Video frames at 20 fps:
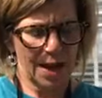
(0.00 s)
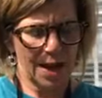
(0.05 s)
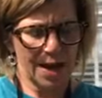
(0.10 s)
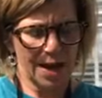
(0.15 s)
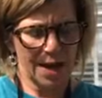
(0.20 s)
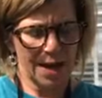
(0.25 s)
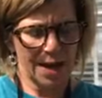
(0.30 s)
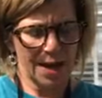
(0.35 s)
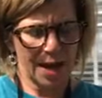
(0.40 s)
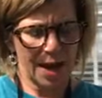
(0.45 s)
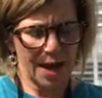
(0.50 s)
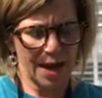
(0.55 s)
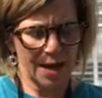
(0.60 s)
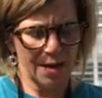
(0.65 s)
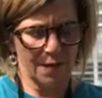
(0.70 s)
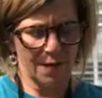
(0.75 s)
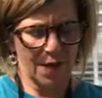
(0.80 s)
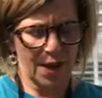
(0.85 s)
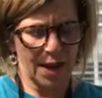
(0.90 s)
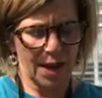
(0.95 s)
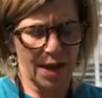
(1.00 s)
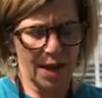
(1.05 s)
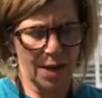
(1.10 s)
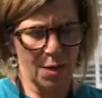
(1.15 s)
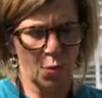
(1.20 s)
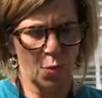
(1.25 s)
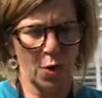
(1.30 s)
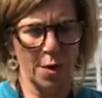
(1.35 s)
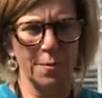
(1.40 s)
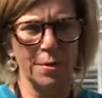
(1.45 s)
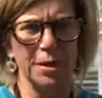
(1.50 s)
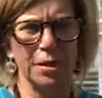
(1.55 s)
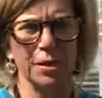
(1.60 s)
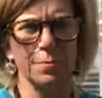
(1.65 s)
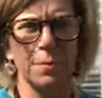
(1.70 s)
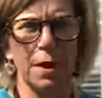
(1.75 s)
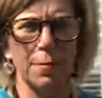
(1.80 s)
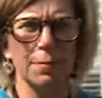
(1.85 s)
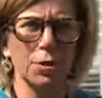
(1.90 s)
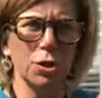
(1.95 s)
I have a
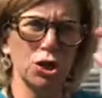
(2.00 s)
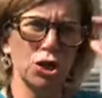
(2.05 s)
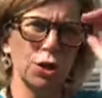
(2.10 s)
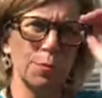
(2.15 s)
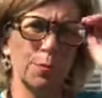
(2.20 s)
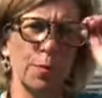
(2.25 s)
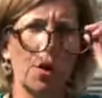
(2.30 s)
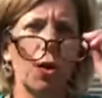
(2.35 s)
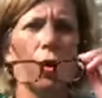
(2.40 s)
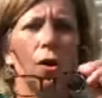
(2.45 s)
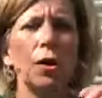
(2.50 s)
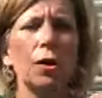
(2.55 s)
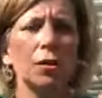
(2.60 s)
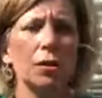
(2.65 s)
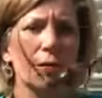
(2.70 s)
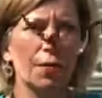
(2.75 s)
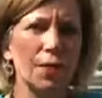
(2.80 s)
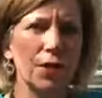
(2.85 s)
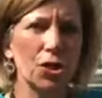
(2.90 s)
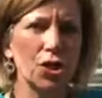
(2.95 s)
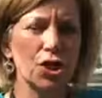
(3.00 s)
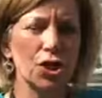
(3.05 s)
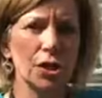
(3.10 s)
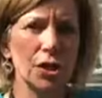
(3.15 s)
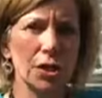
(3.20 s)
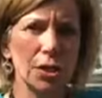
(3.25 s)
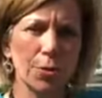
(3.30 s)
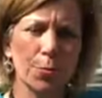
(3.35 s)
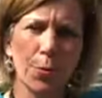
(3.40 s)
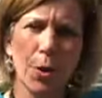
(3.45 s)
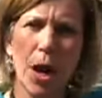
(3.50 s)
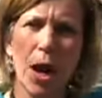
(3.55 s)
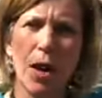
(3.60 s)
women's membership called Visions to